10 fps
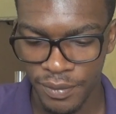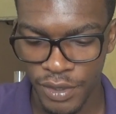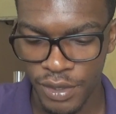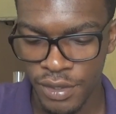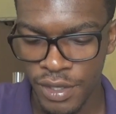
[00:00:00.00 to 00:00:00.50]

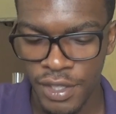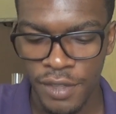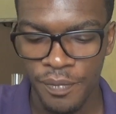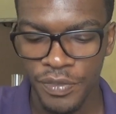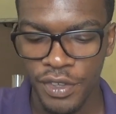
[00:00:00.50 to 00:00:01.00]
you know,
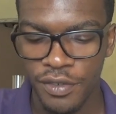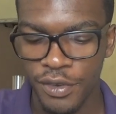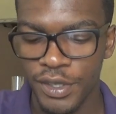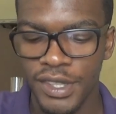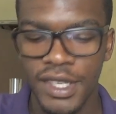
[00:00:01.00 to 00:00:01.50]

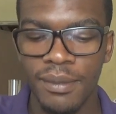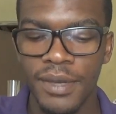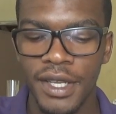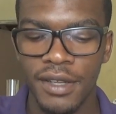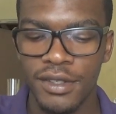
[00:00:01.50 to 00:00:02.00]
for
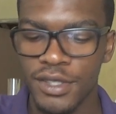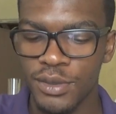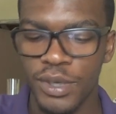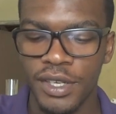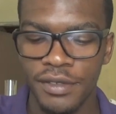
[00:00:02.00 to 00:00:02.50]

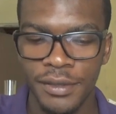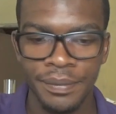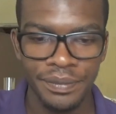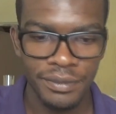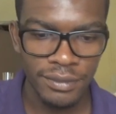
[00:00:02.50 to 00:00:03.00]
thumbnails, whatever.
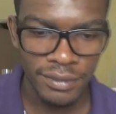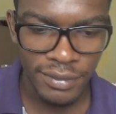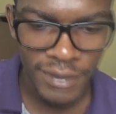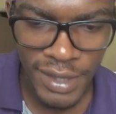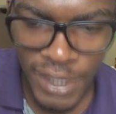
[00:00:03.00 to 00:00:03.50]

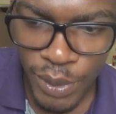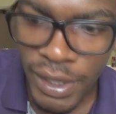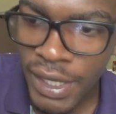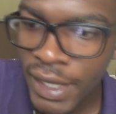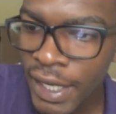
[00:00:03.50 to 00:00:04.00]
There's
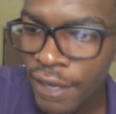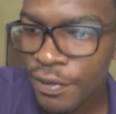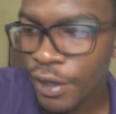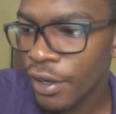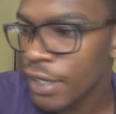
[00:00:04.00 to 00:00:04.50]
one thing that I
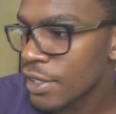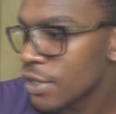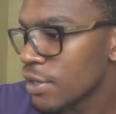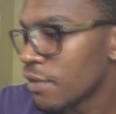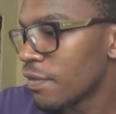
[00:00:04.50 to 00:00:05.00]
forgot
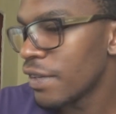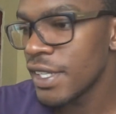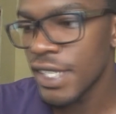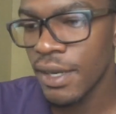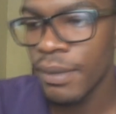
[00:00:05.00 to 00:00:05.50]
to
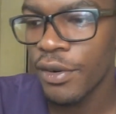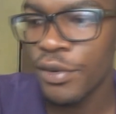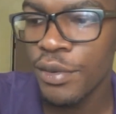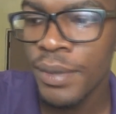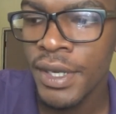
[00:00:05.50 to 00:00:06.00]
fetch in my
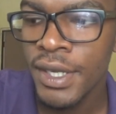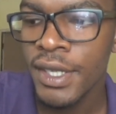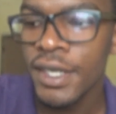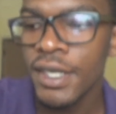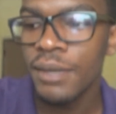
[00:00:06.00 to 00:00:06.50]
room.
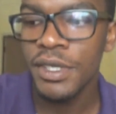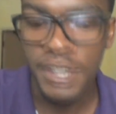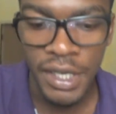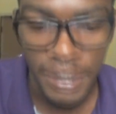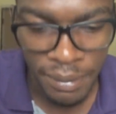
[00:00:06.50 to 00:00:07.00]
Let me
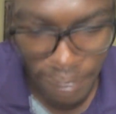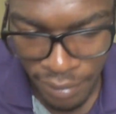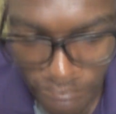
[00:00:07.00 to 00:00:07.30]
just get it.